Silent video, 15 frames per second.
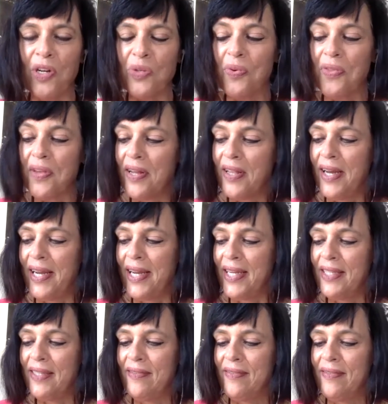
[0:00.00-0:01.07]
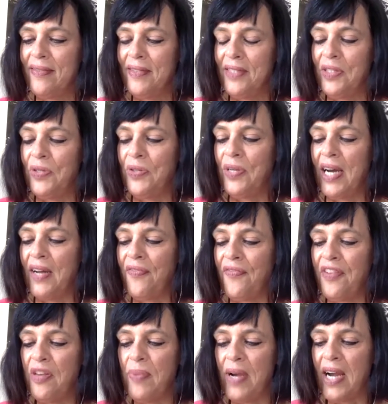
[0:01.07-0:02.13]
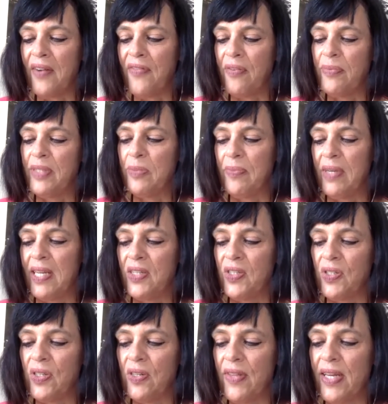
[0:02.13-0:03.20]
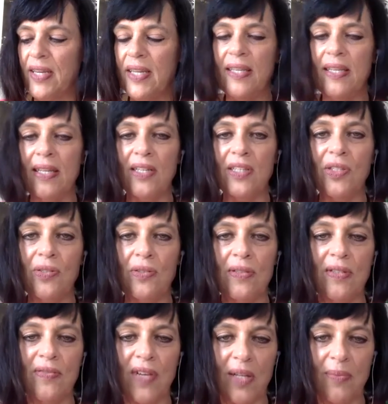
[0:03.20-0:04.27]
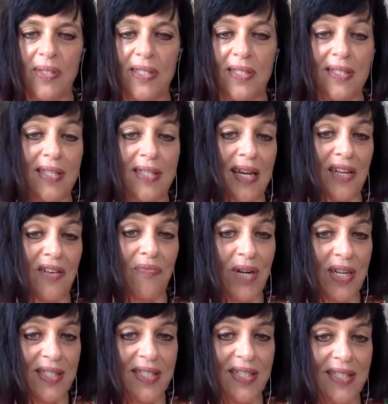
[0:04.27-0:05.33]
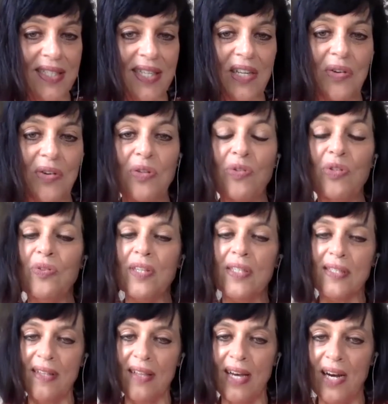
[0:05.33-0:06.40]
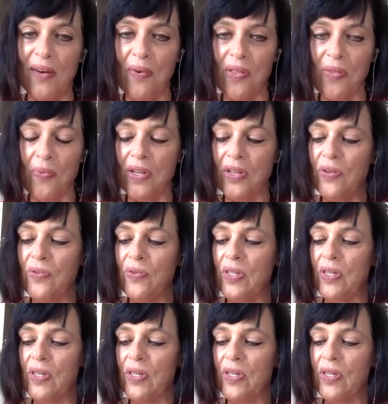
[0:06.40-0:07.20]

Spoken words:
with a client who got feedback from his manager that he needed to develop his executive presence. I know you do this a lot with what you do.